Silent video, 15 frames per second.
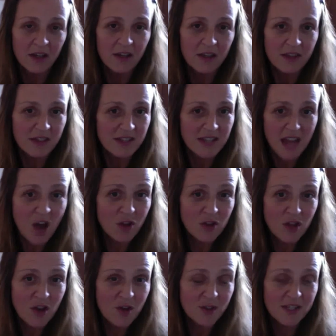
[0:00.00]
the
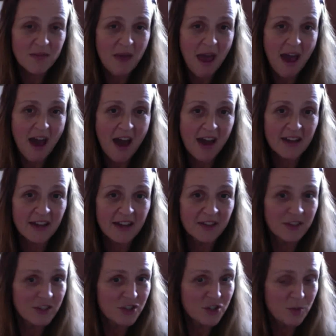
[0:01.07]
downloads I've had and
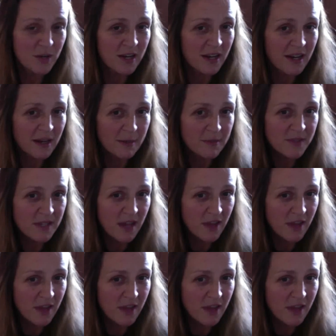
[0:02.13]
the dreams